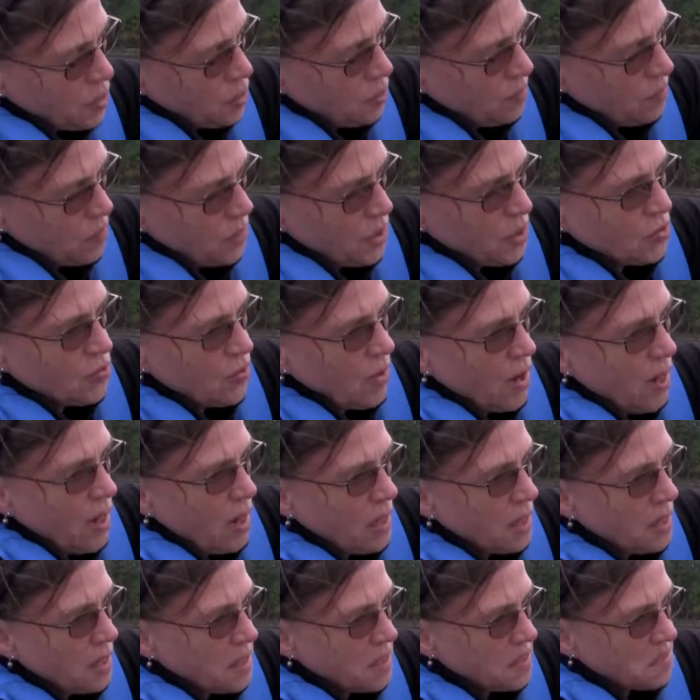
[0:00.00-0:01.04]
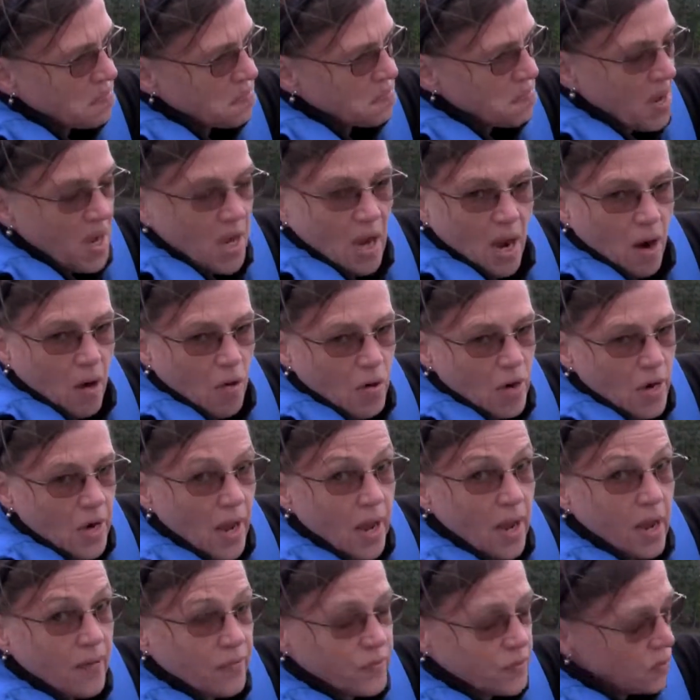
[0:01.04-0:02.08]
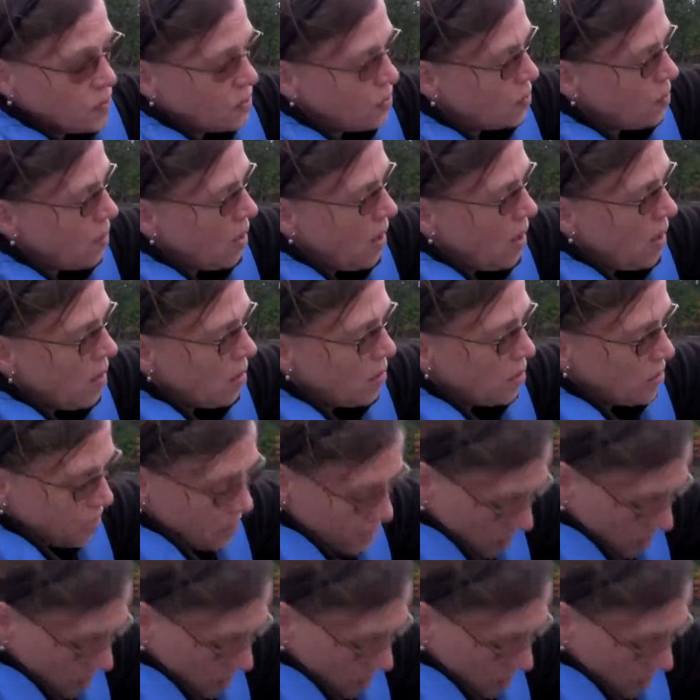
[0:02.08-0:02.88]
should be dry in an hour and a half to 2 hours,